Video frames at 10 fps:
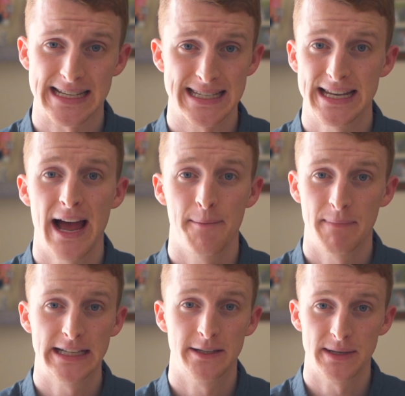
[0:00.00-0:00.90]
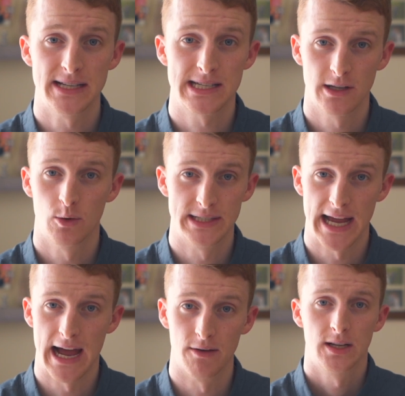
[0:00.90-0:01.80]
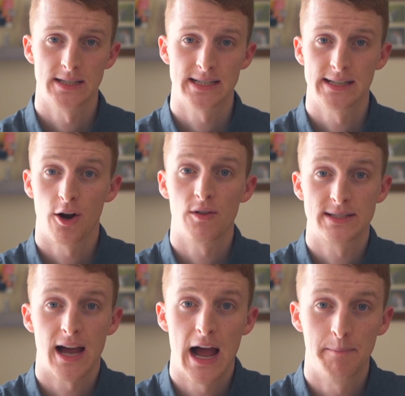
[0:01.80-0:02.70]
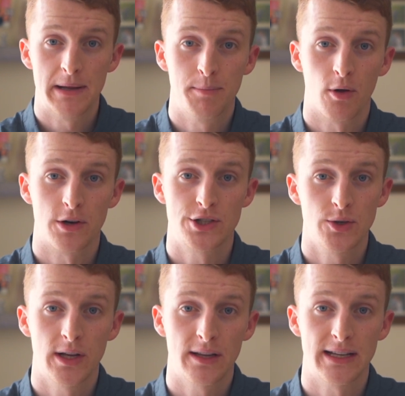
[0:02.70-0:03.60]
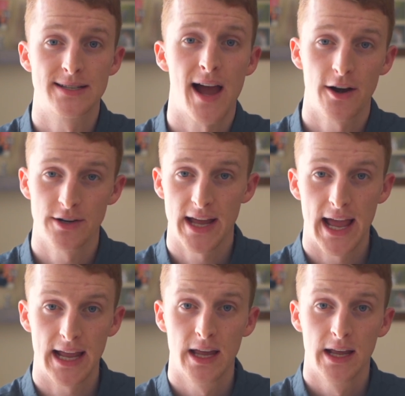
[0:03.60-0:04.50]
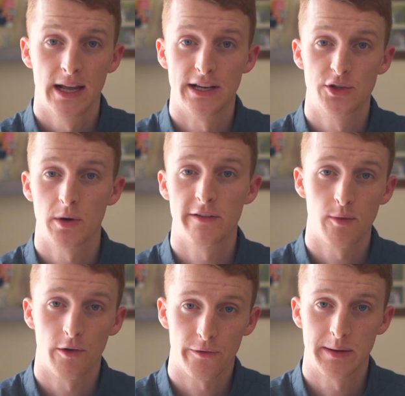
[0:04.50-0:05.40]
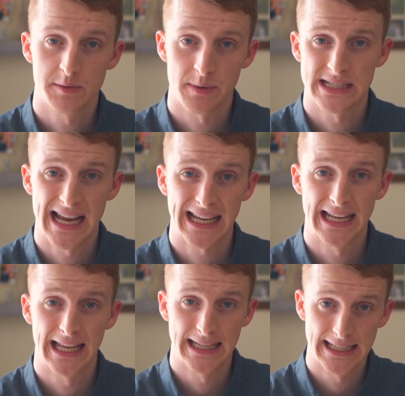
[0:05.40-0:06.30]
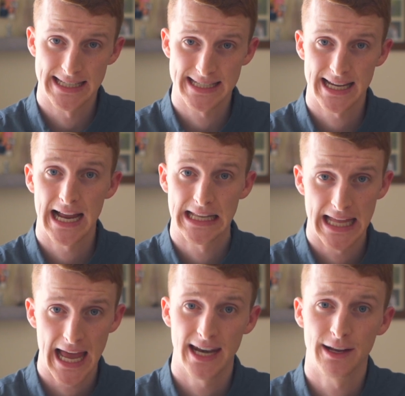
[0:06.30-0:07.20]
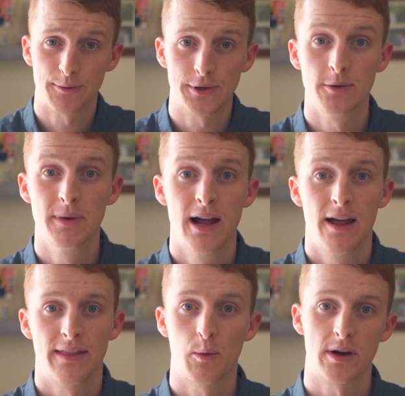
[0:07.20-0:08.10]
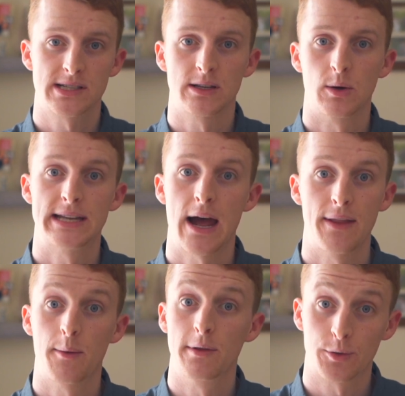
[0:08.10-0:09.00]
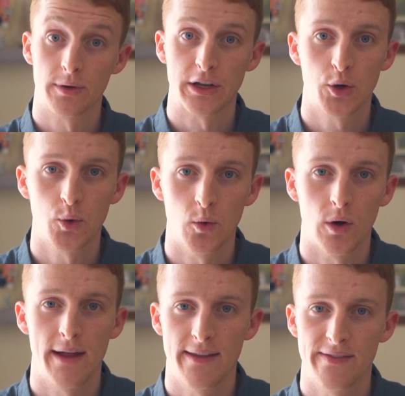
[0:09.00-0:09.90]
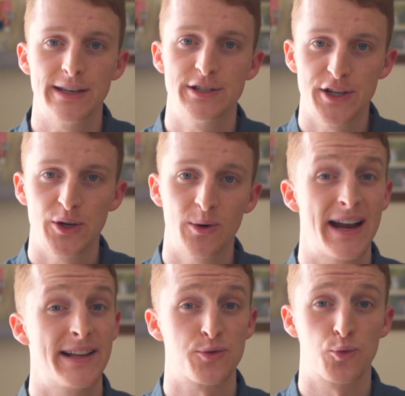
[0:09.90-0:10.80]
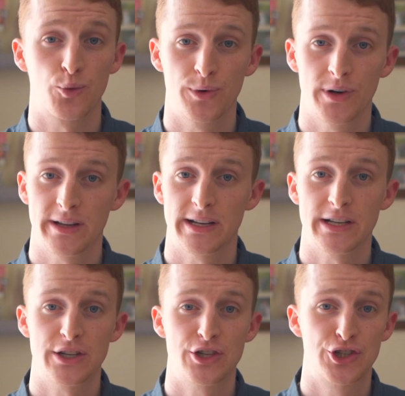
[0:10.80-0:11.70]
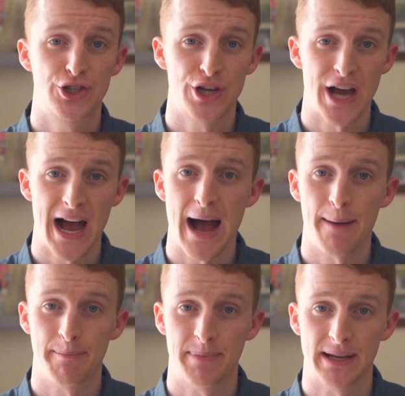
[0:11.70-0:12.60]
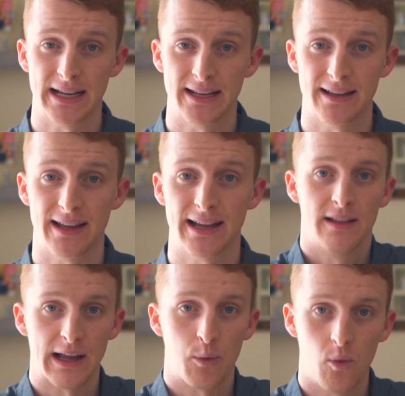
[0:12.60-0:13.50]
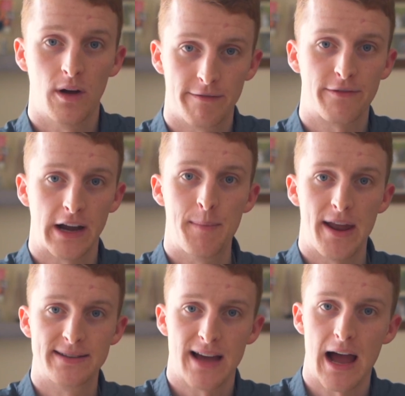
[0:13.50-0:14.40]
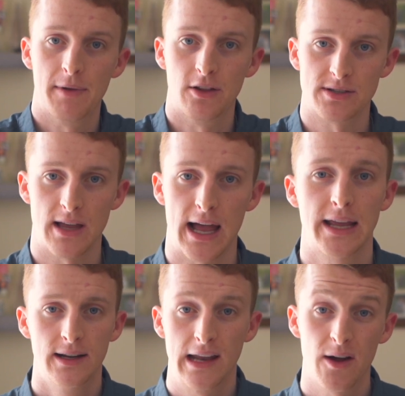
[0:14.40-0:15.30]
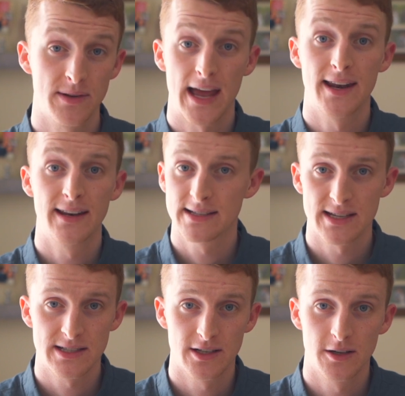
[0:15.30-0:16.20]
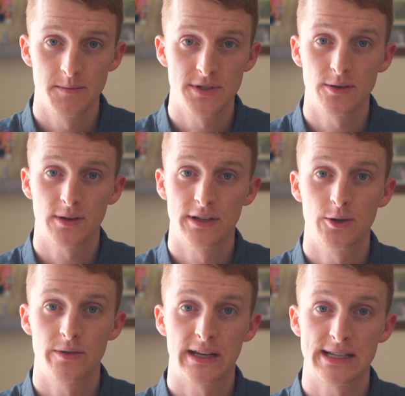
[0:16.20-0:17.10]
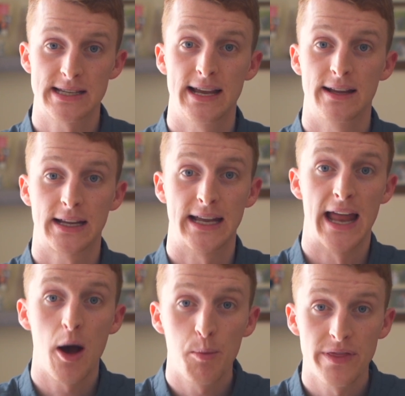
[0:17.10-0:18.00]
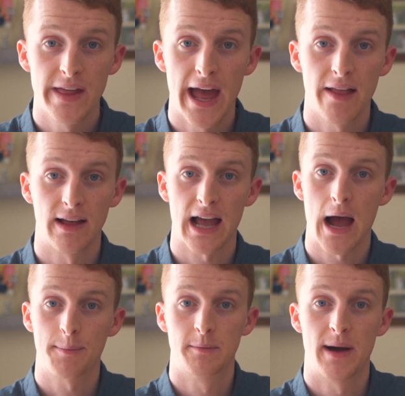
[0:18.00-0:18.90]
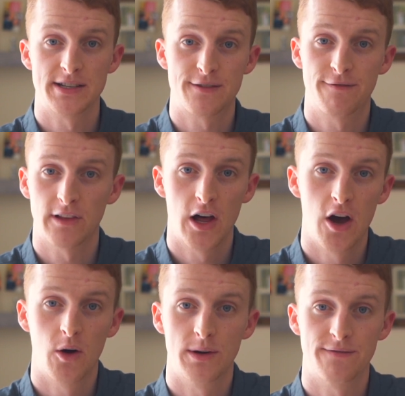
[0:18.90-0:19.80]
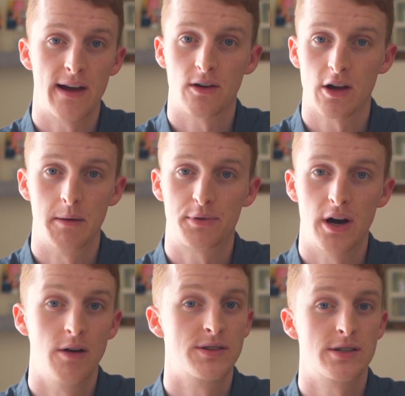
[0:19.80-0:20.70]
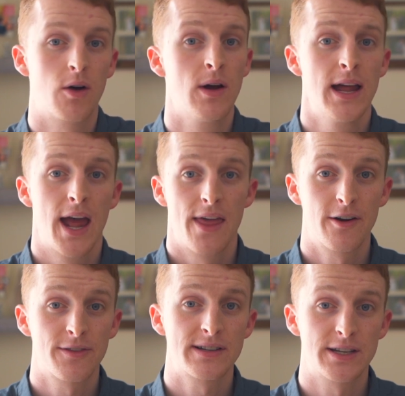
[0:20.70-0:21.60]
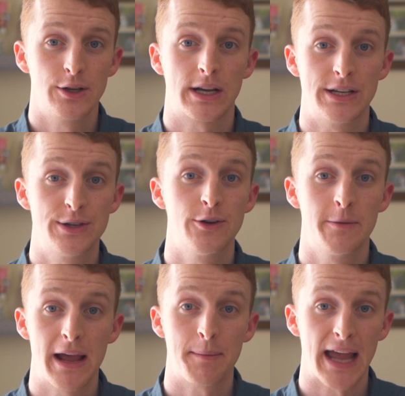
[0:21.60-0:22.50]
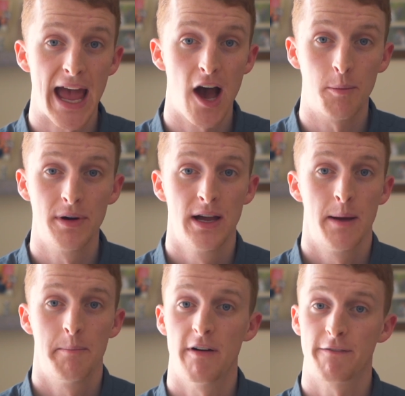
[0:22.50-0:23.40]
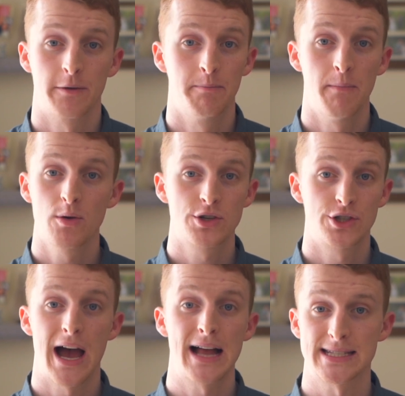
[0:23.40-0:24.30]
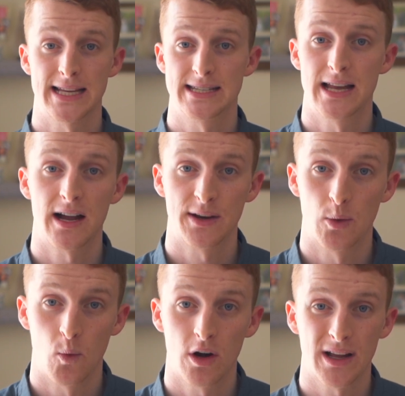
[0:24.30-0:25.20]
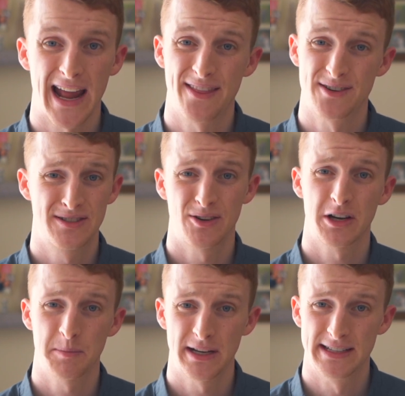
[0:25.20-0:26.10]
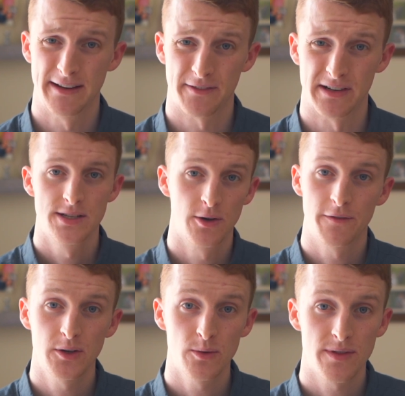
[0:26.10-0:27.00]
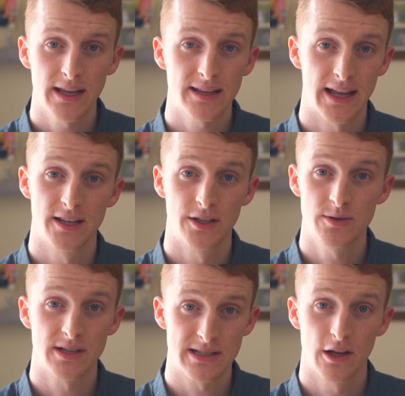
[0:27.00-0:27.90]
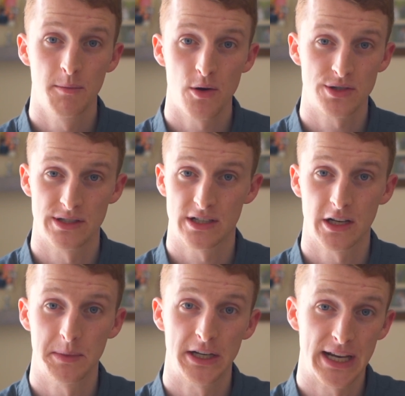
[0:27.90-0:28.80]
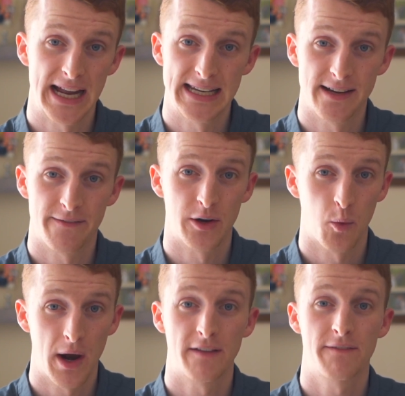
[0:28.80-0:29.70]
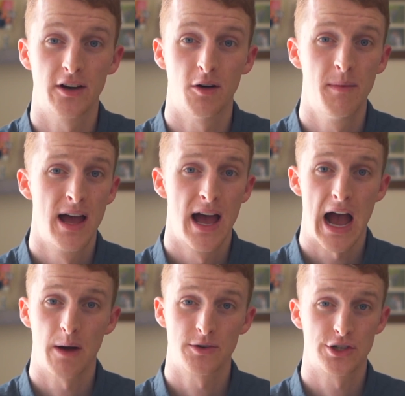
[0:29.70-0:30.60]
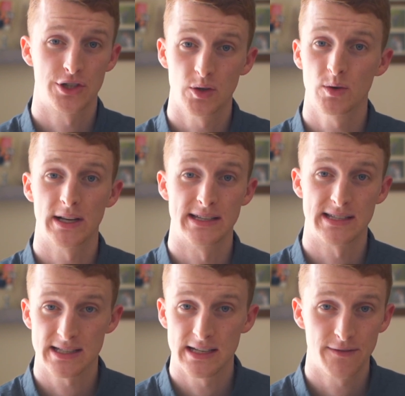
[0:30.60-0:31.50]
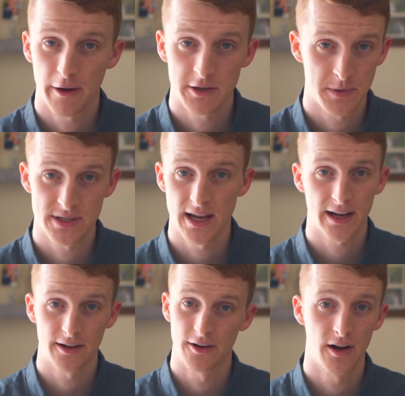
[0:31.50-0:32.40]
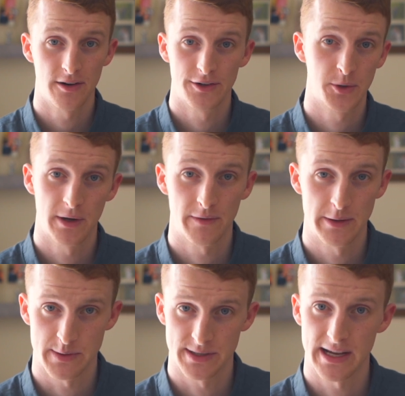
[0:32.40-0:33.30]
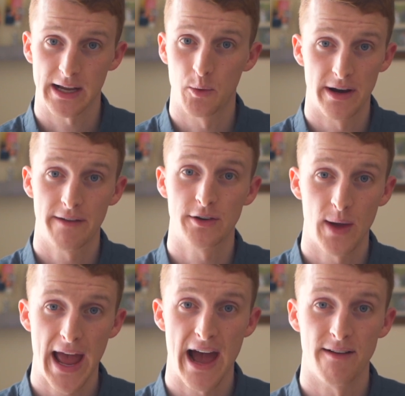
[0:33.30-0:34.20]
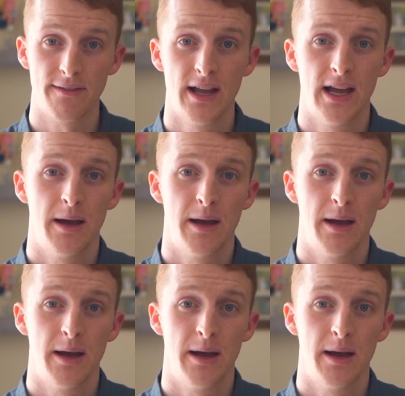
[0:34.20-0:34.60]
It's not made to be slowed down. I see that all the time. People are shooting the entire day in 24 frames per second and then decide in the editing room they want to slow it down. That would look really cool. And then they do, and it's really choppy. Like, people are moving like 1 frame at a time, it looks like. Now in editing systems, you can do things that can help with that, like optimized flow in Final Cut Pro. So there are things that you can do to maybe help. But for most shots, that's not going to work, and there's still going to be a difference. So if you think that using slow motion is going to be a good idea for your wedding film, I would just shoot in 60 frames per second or 120 frames per second, whatever you have.